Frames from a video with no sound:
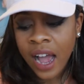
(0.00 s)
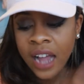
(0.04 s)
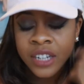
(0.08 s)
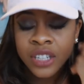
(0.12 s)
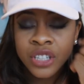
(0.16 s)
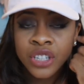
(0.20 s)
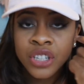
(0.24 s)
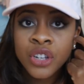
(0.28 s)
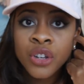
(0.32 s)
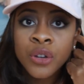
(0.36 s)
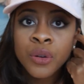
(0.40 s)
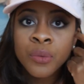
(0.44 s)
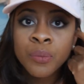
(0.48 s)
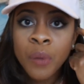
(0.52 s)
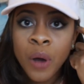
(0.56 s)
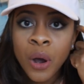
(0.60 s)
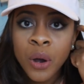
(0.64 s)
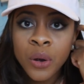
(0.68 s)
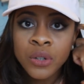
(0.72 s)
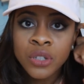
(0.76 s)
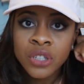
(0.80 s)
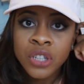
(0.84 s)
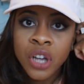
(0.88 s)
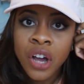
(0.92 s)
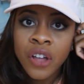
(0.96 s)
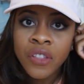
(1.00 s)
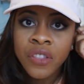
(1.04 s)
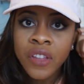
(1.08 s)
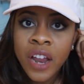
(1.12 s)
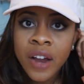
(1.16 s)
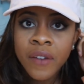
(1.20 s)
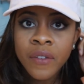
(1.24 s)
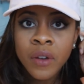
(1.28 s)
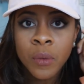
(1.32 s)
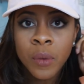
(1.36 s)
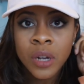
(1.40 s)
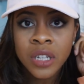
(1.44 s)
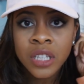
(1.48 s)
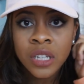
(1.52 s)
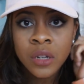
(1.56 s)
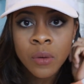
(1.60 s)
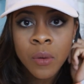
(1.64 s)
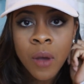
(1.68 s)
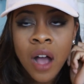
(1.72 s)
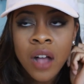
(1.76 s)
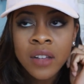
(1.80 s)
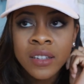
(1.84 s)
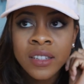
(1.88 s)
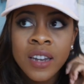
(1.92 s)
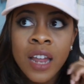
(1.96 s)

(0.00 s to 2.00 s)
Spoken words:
I do post on there every once in a while.